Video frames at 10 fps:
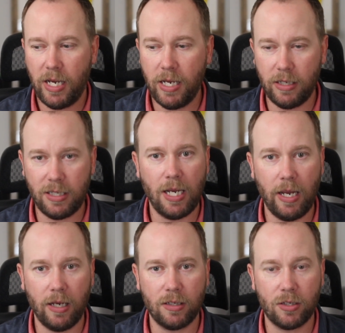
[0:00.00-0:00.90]
it
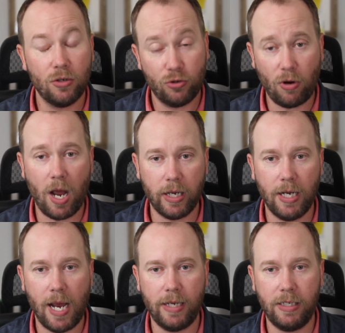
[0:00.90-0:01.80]
takes trying
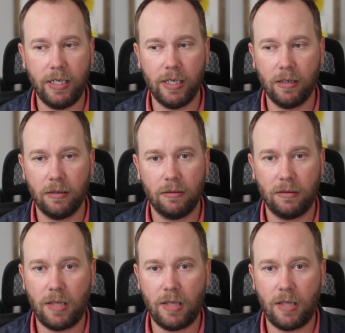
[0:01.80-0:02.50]
an idea